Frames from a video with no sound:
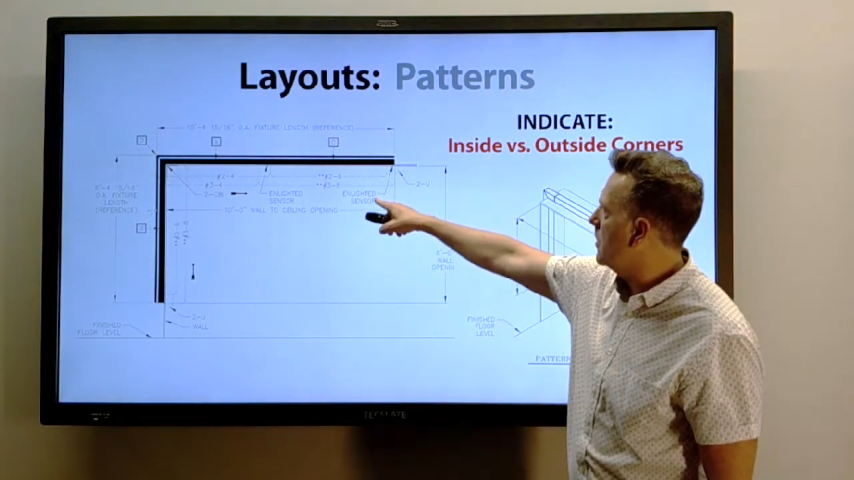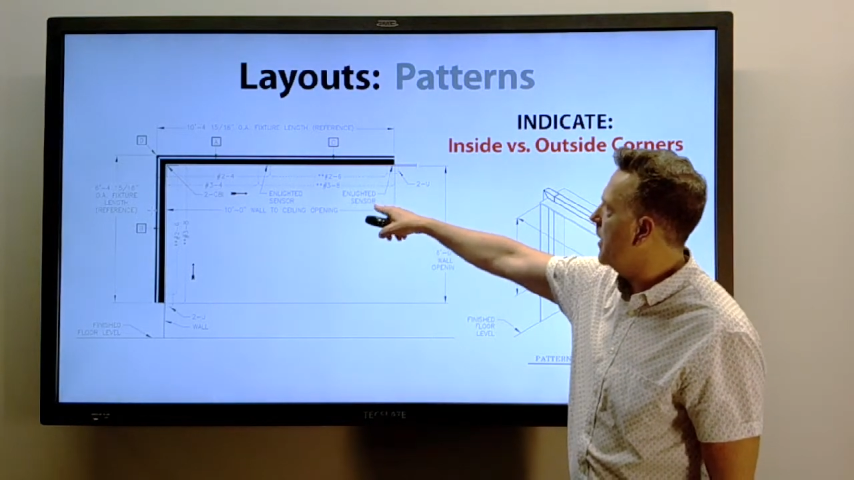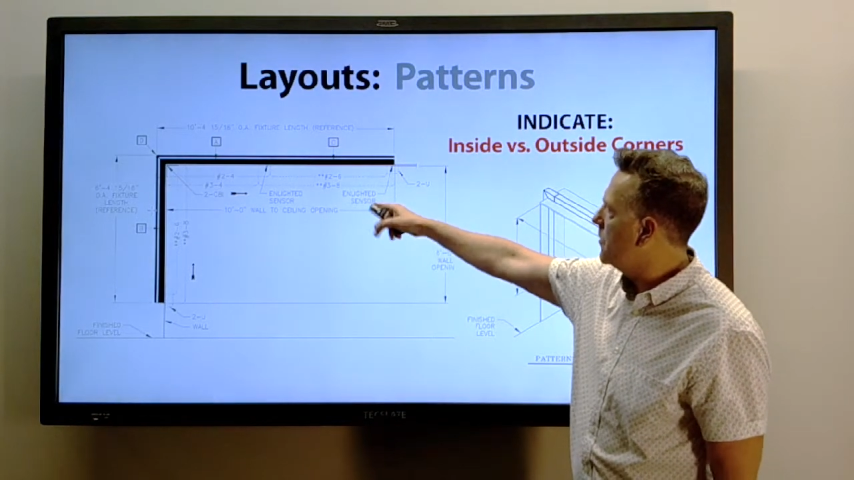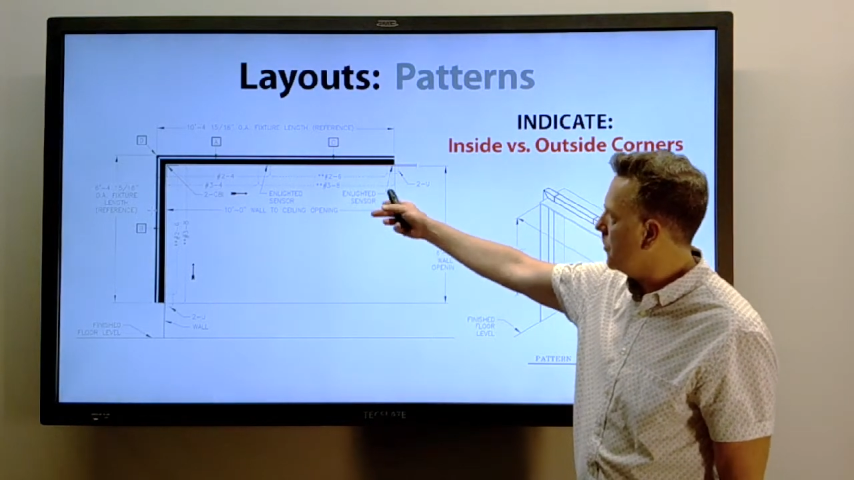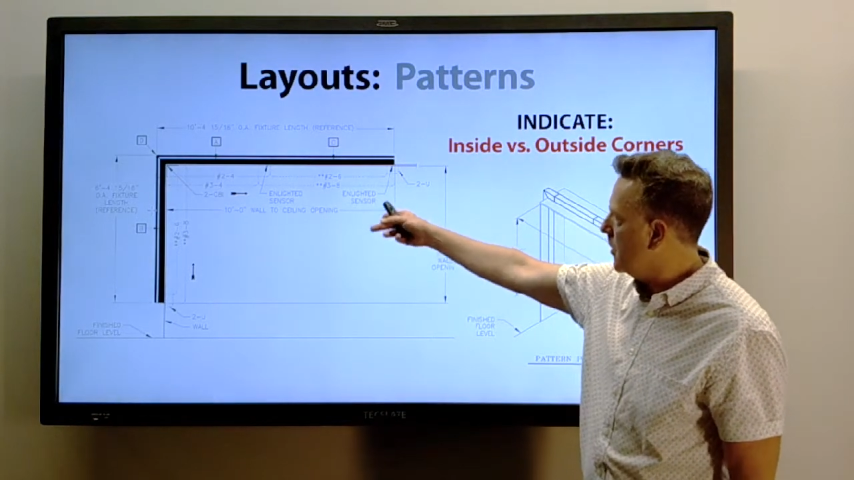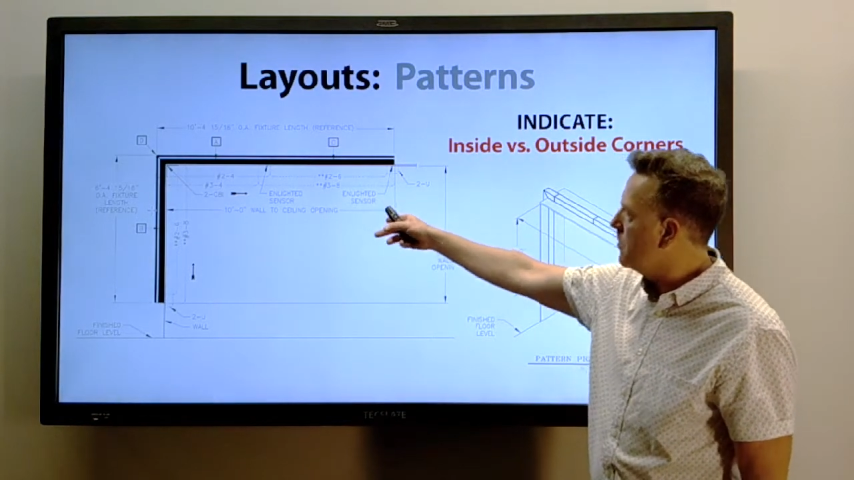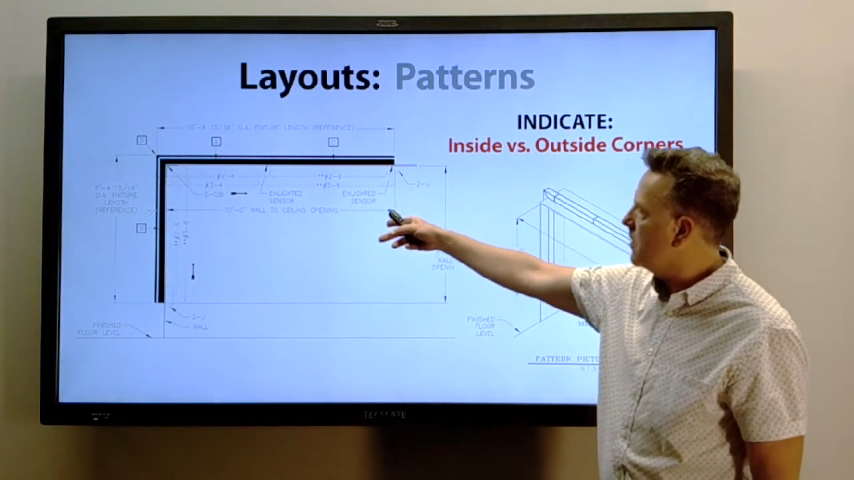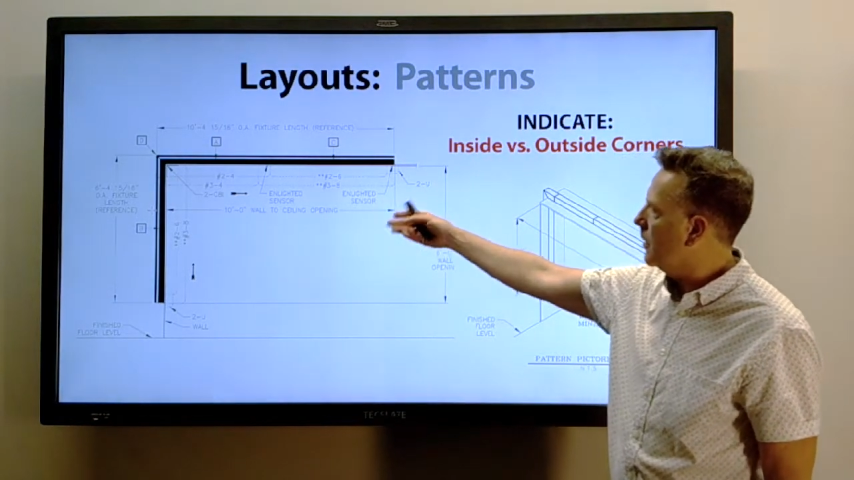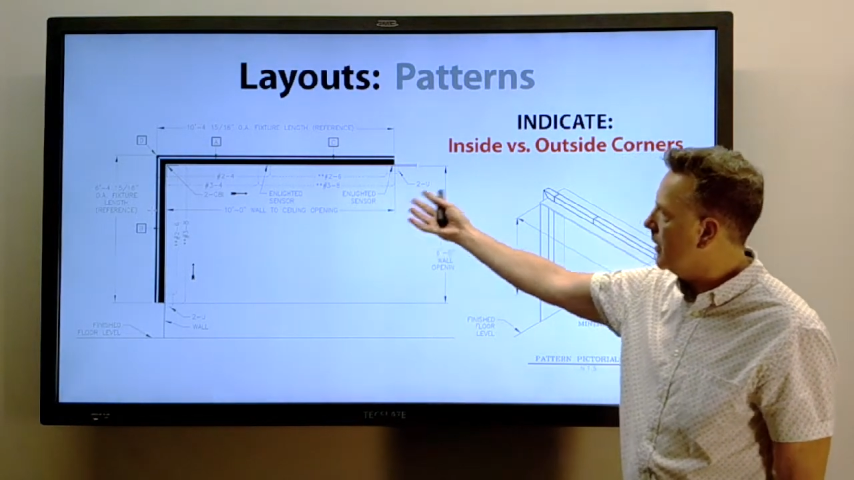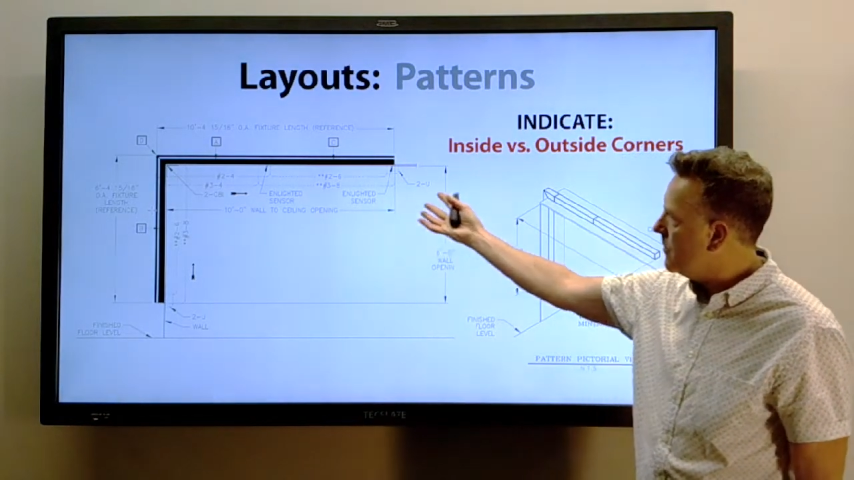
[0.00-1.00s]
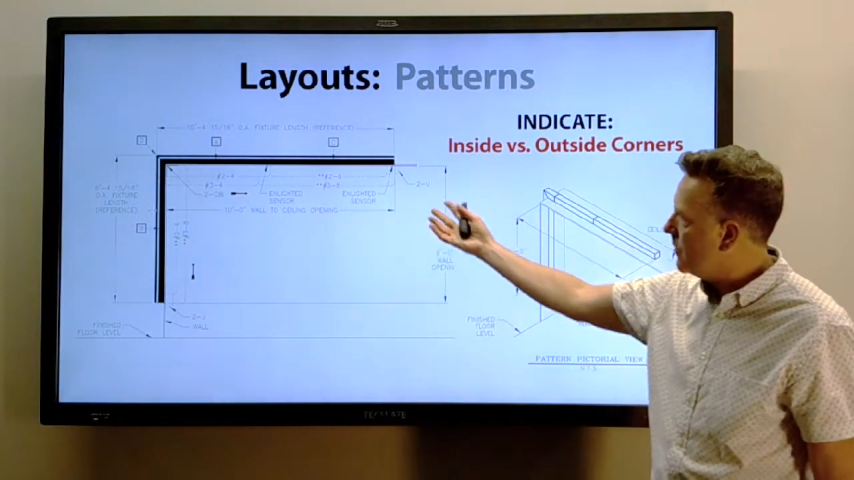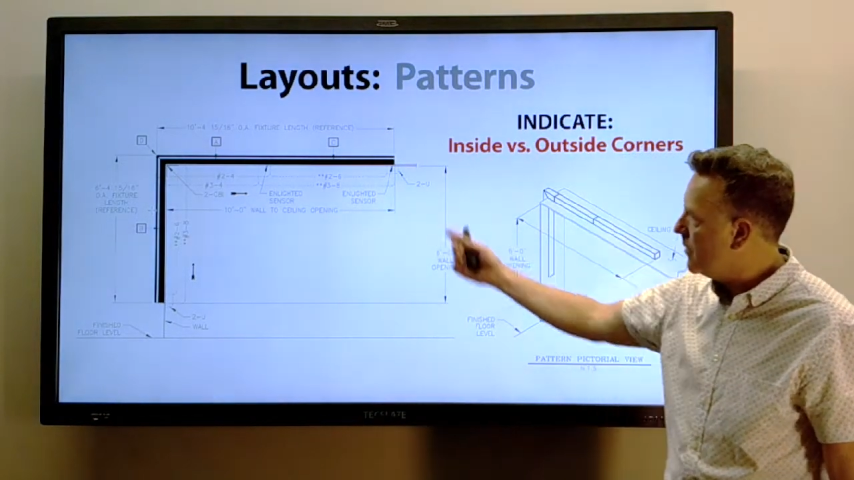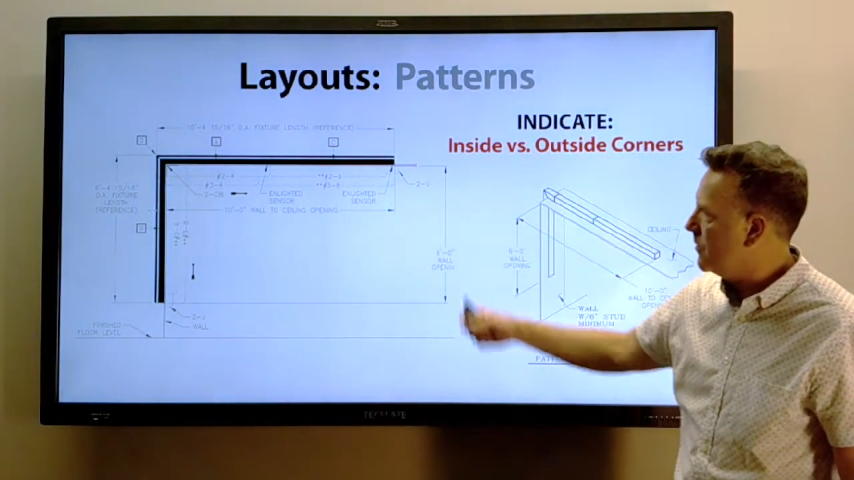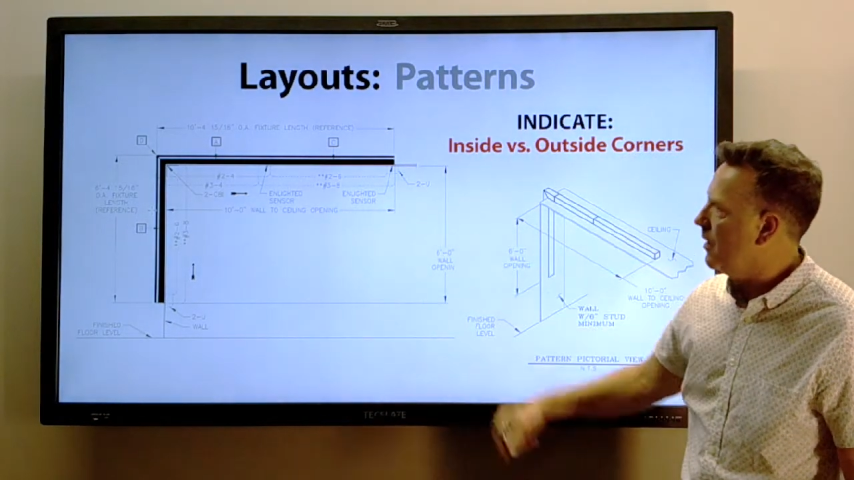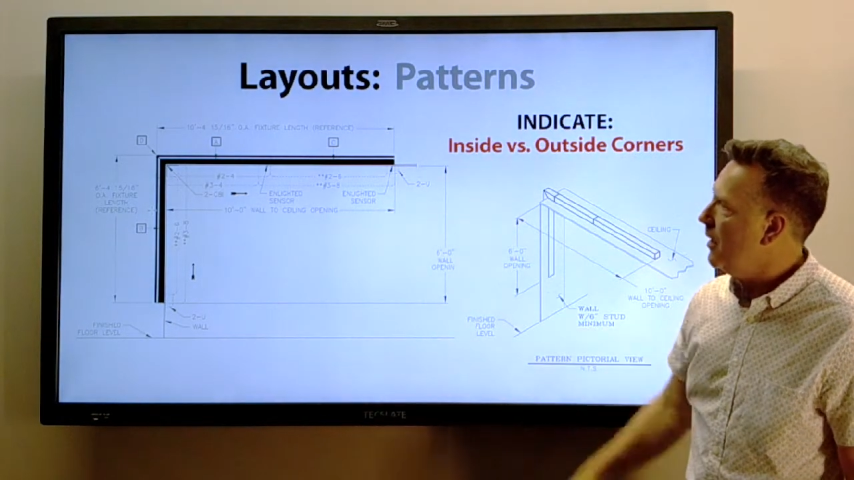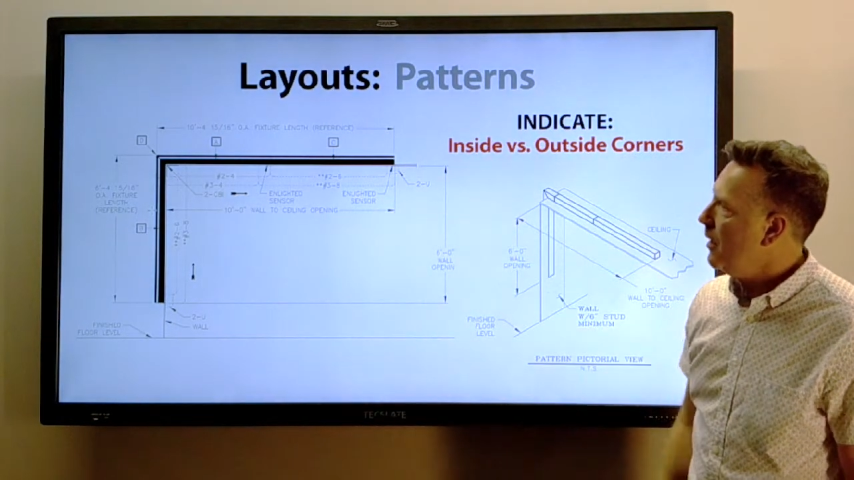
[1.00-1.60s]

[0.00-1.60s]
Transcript: about trims and lenses,